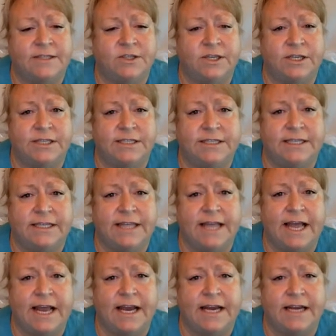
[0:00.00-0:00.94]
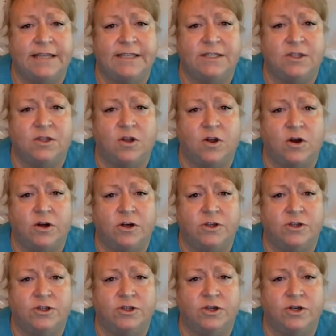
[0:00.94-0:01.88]
so you can see that in its
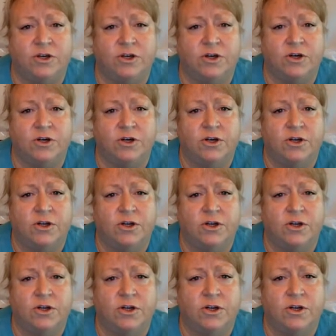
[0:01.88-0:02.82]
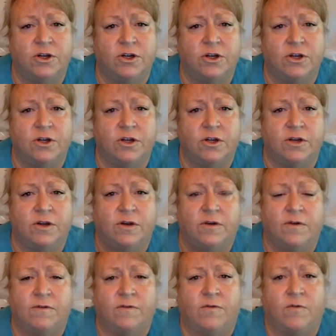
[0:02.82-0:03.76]
larger
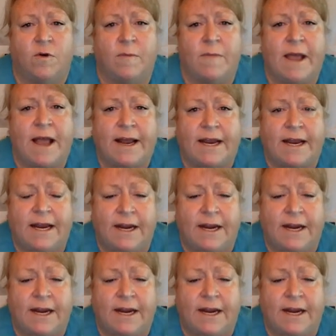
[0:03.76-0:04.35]
format